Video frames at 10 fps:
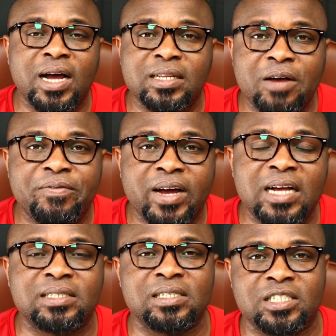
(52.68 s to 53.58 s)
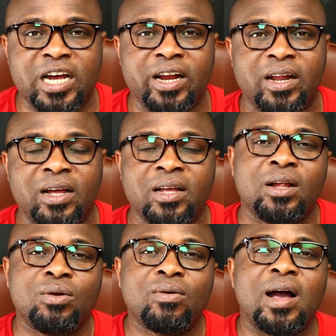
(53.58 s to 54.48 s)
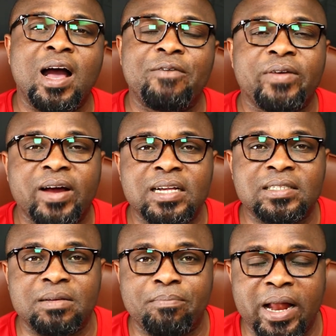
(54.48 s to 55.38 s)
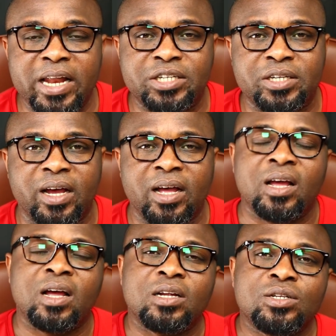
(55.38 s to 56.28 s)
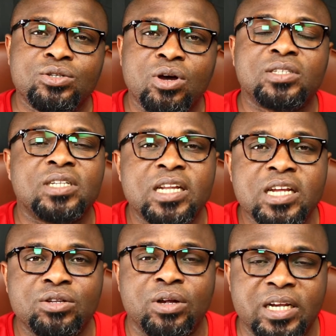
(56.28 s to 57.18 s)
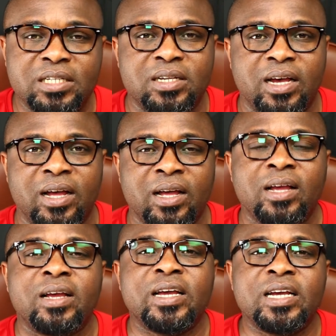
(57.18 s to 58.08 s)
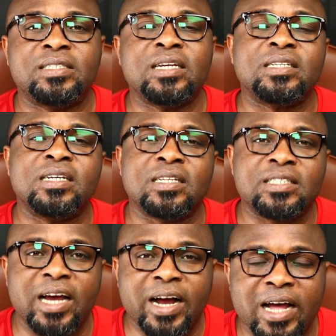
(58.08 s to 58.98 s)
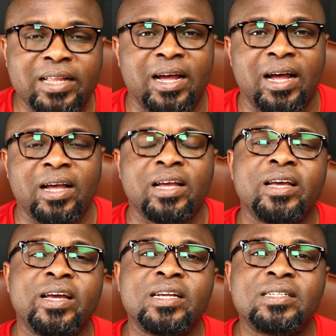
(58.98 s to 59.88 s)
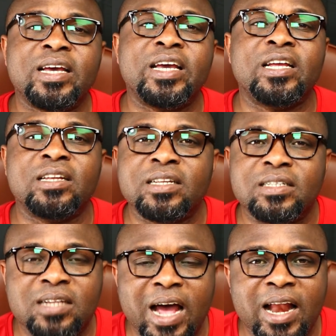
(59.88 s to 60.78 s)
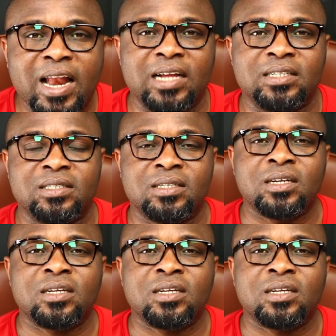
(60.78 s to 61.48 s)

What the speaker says: at Africans in China, look at Africans in Malaysia, those in Indonesia, is it in Jakarta, is it in Thailand,